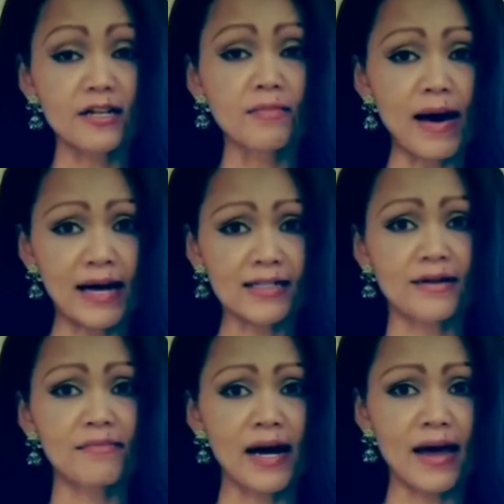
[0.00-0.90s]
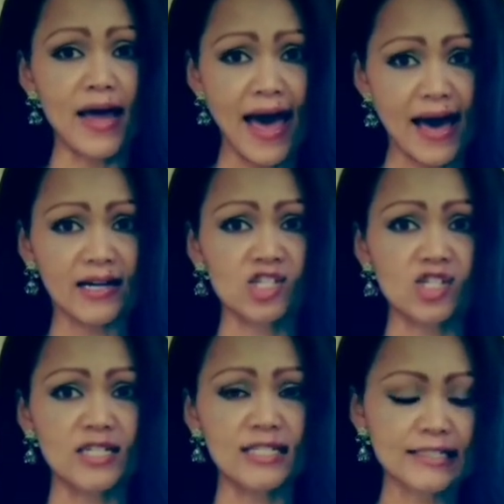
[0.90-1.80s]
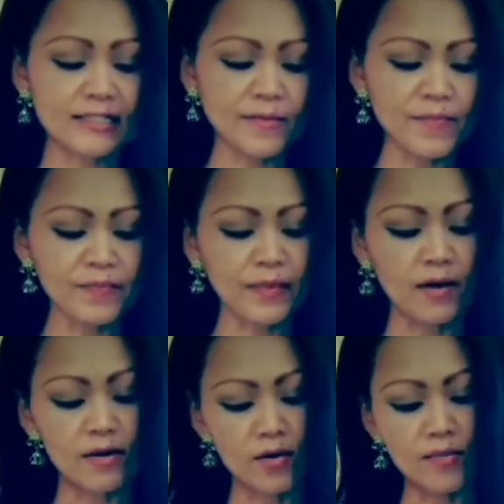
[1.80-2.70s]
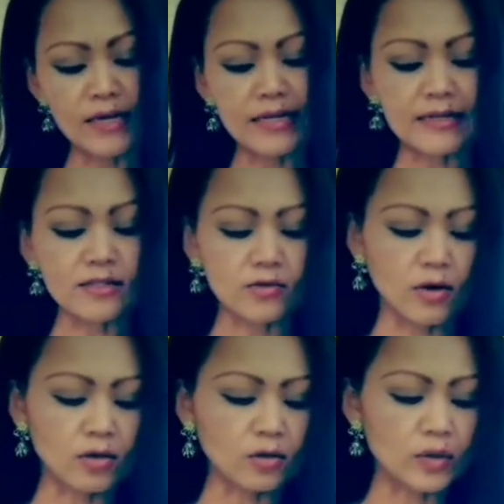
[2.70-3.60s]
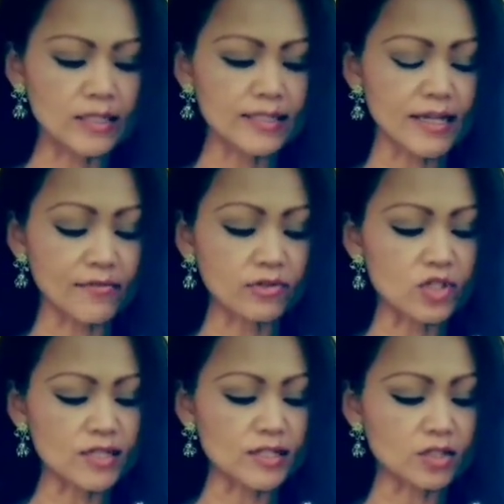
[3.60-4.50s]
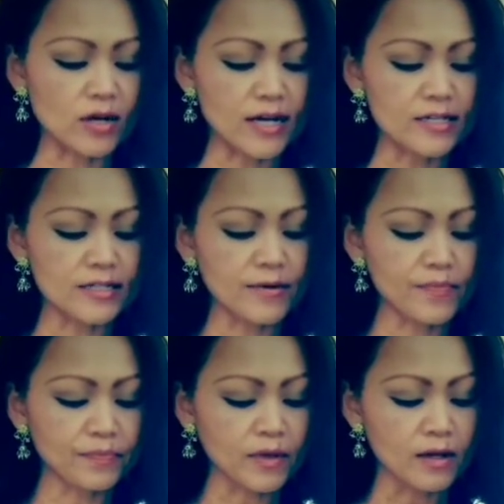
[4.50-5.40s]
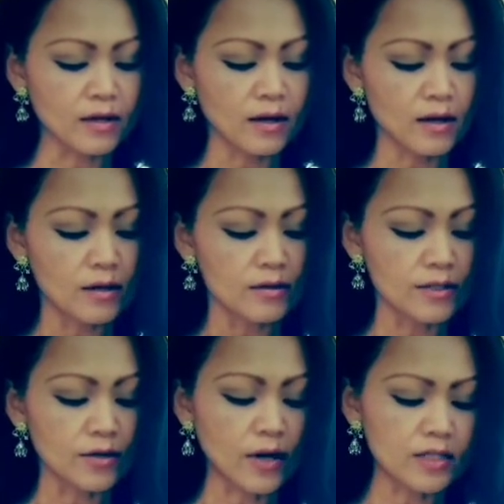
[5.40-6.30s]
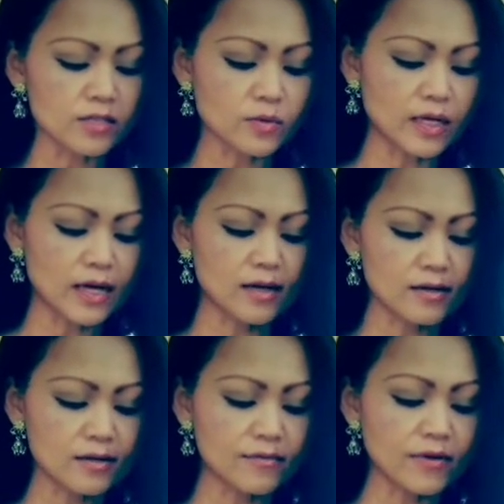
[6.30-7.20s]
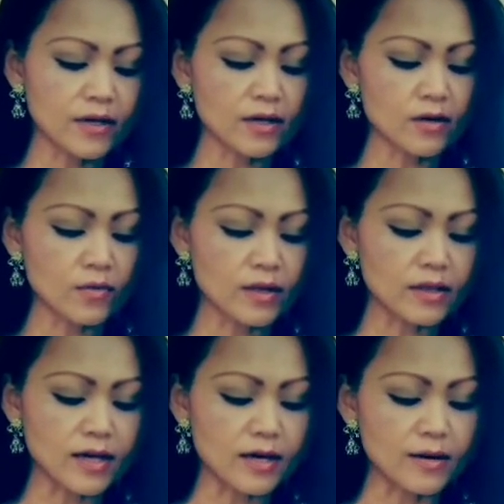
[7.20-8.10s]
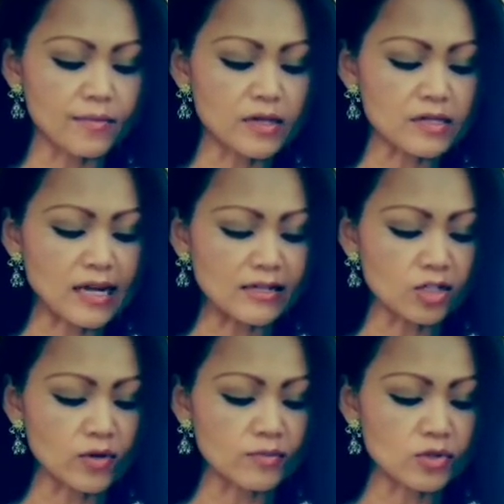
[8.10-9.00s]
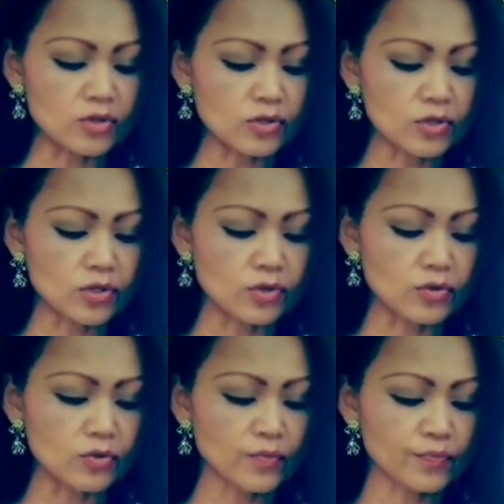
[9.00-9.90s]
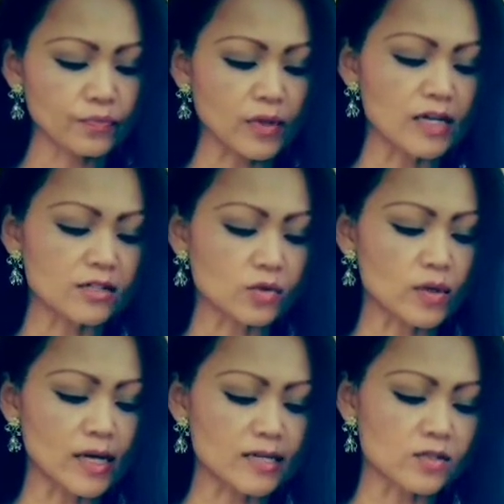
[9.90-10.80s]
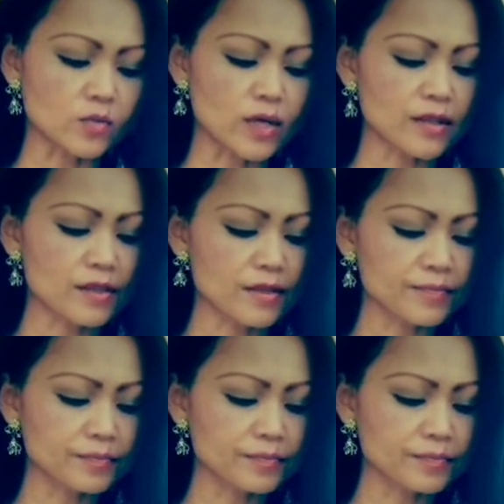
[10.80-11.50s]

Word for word: is backed up by actions, obedience to our Lord and Savior Jesus Christ. So I just want to end this video with um, these last scriptures to exhort us with.